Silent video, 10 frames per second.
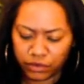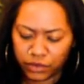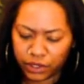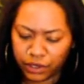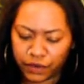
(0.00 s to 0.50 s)

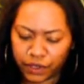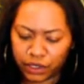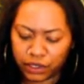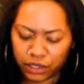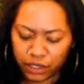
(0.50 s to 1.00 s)
Perfect
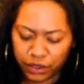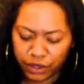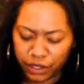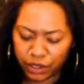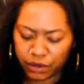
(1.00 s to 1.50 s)
honesty here.
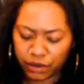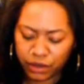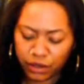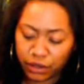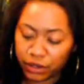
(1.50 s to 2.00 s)
Thank you.
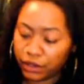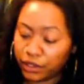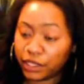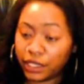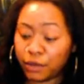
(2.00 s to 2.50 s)

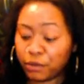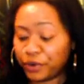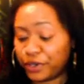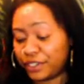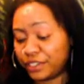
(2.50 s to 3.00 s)
The
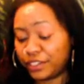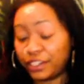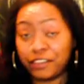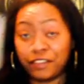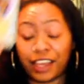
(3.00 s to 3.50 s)
Empress.
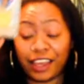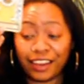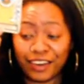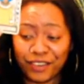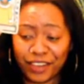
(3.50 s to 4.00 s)
Love
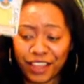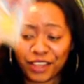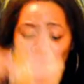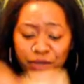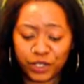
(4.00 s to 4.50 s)
that. Okay.
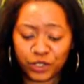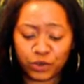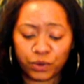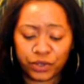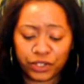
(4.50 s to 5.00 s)
Queen of
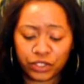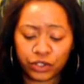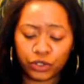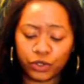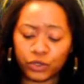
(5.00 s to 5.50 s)
Swords. So
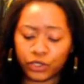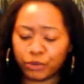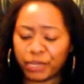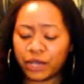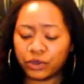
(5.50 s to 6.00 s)
you knew
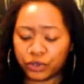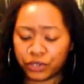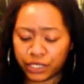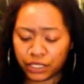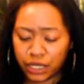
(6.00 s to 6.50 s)
your
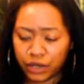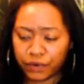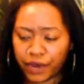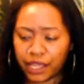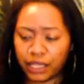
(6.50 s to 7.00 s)
boundaries,
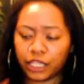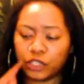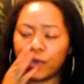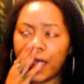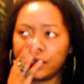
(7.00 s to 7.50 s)
right?
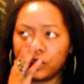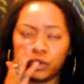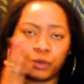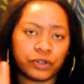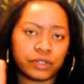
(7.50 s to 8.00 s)
Like you asked
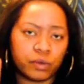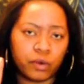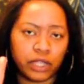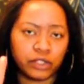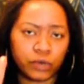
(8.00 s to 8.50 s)
this person
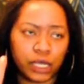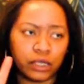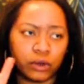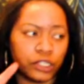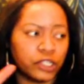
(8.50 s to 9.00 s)
once,
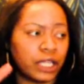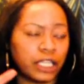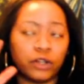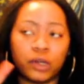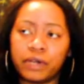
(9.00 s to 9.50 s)
right? Or you're
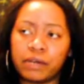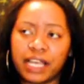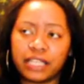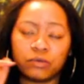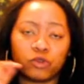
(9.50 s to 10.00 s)
like, you know what? I'm
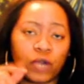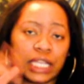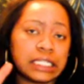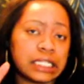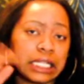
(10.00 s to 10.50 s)
asking
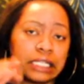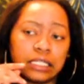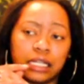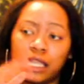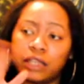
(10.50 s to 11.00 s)
twice and
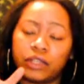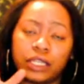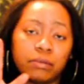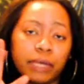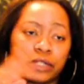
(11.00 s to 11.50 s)
that's it. I ain't going to
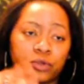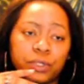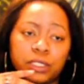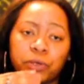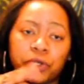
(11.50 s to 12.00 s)
keep
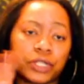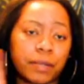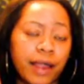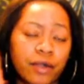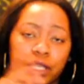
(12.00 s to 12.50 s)
pestering this person.
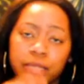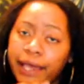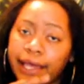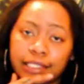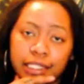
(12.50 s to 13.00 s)
I'm not going to keep
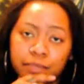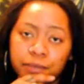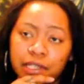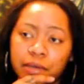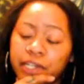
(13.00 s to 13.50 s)
asking them
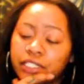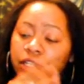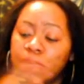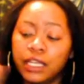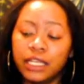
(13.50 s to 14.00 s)
the same
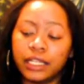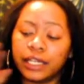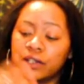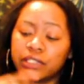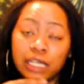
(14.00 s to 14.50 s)
question.
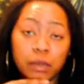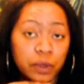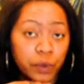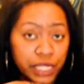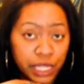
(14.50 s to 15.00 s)
They're going to tell
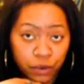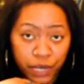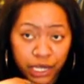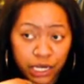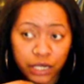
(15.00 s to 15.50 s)
me when they're
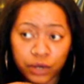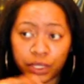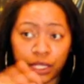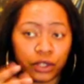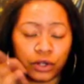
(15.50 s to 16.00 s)
ready,
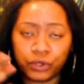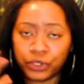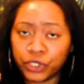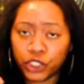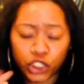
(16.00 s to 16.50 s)
or that, you know,
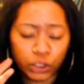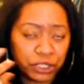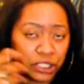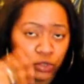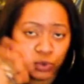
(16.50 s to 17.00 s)
they're going to show
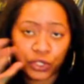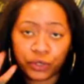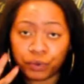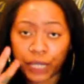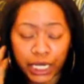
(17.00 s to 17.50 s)
me this when
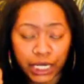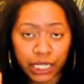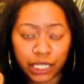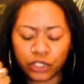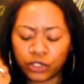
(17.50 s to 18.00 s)
they're
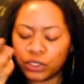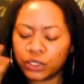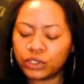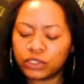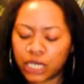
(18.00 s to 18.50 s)
ready. And, you know,
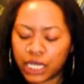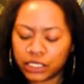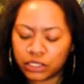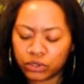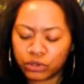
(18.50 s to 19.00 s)
you're
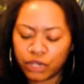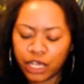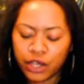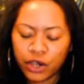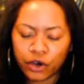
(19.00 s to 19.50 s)
trying to
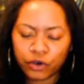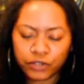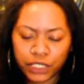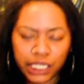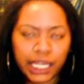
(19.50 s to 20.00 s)

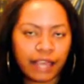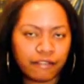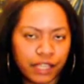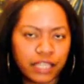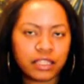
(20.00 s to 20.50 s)
really
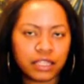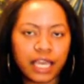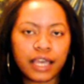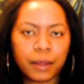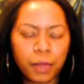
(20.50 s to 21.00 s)
have faith in
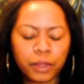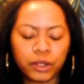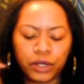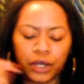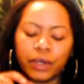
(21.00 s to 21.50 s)
that,
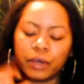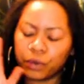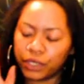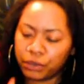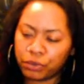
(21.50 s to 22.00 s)
you know, and
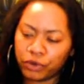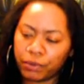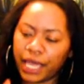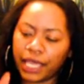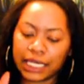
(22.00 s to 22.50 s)
really pull
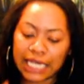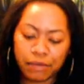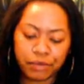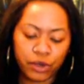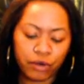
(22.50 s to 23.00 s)
back and
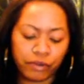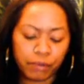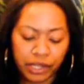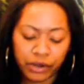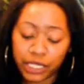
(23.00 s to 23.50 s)
not be
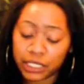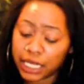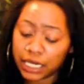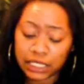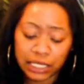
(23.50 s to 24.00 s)
overbearing, because
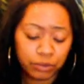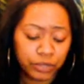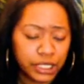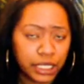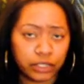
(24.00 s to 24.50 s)
that is
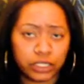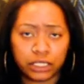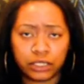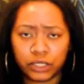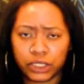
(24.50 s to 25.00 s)
Empress
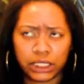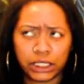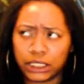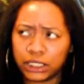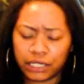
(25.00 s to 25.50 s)
energy. You know,
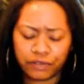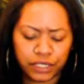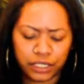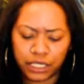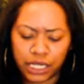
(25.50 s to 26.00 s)
she's
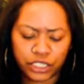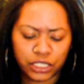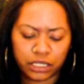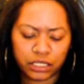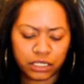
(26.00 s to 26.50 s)
definitely not
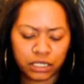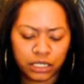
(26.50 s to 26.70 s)
chasing.